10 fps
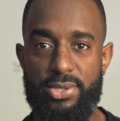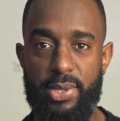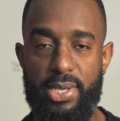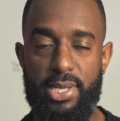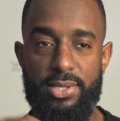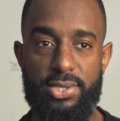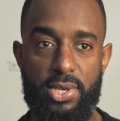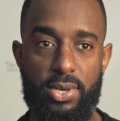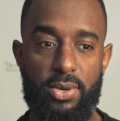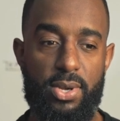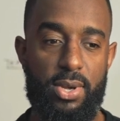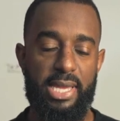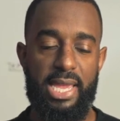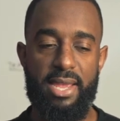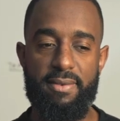to it. And so
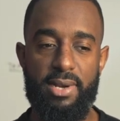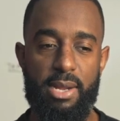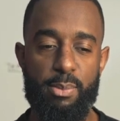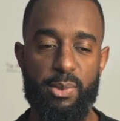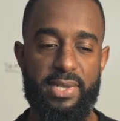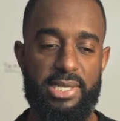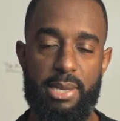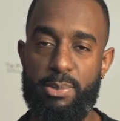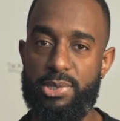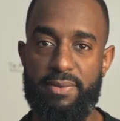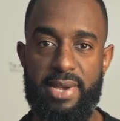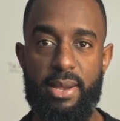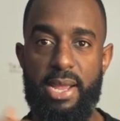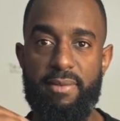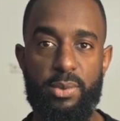they gave a couple of examples of
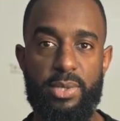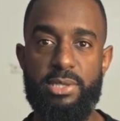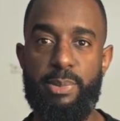how everyone's